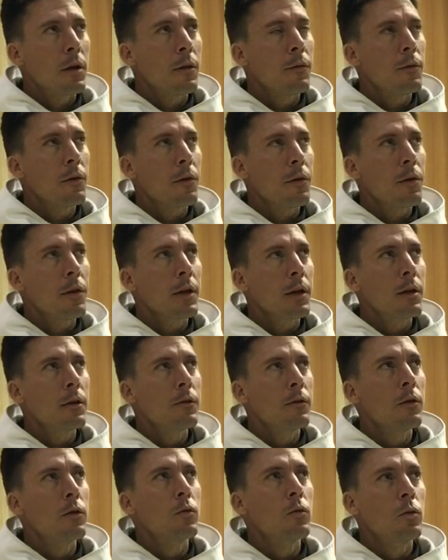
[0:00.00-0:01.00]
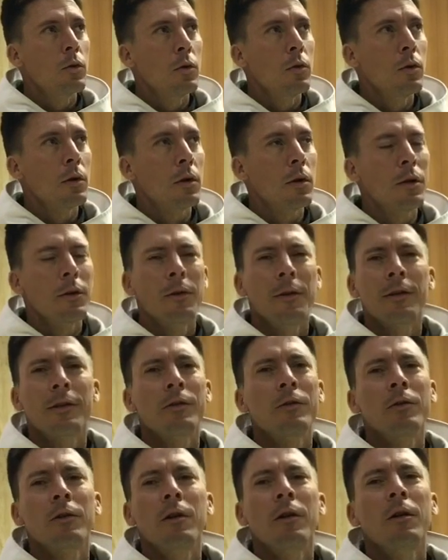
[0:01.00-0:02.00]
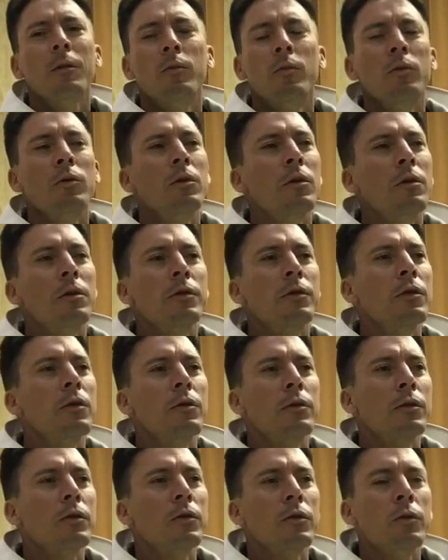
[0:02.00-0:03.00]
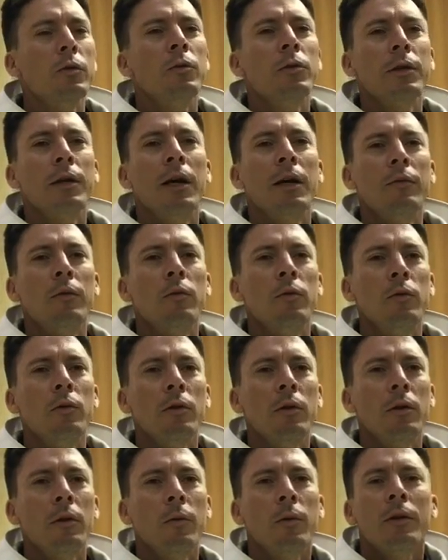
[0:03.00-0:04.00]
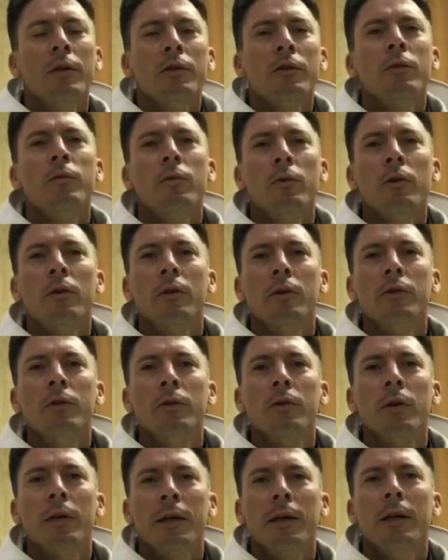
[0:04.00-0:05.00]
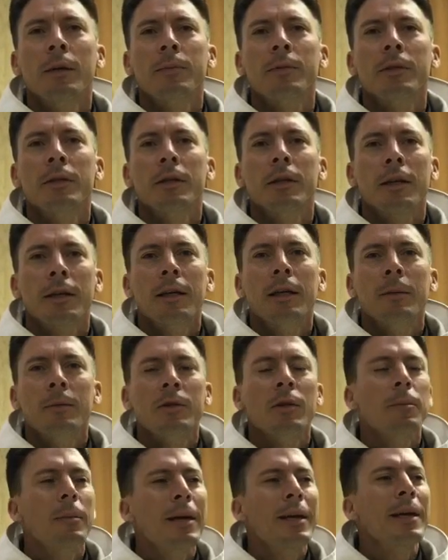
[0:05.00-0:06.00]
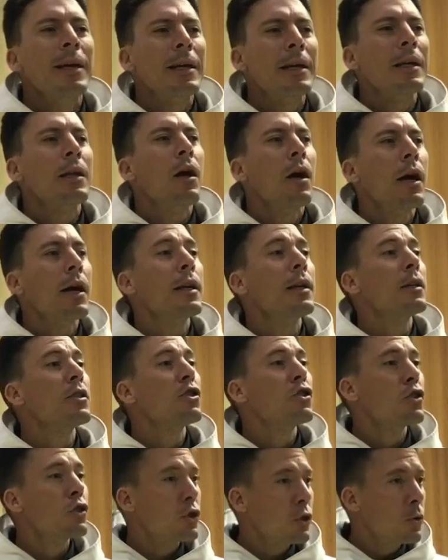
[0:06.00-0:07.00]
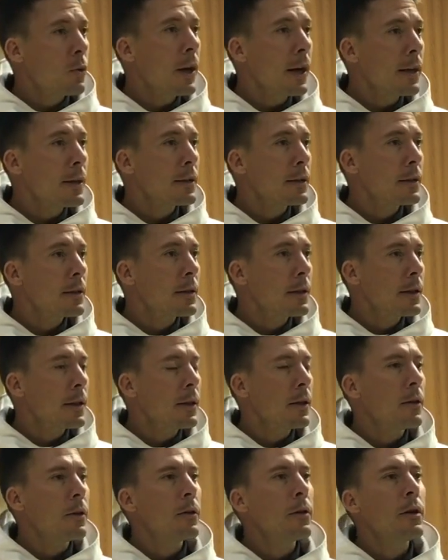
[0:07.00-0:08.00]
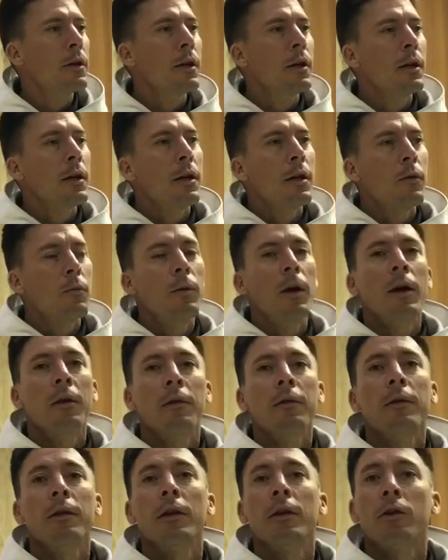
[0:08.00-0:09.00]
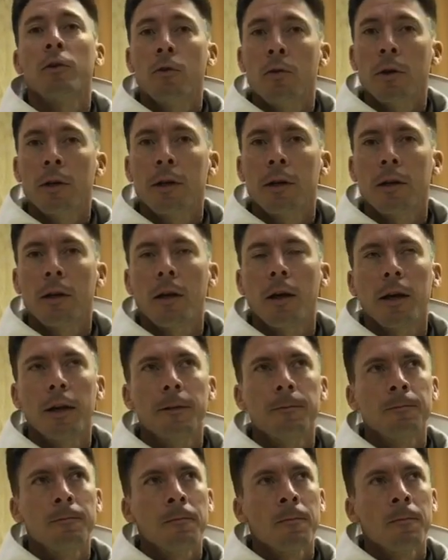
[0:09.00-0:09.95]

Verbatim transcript: If you think of a ruler, do they still call them rulers? You know, in school you have a ruler. What does a ruler do? It keeps you, it keeps you making a line straight, you know, rather than a crooked line.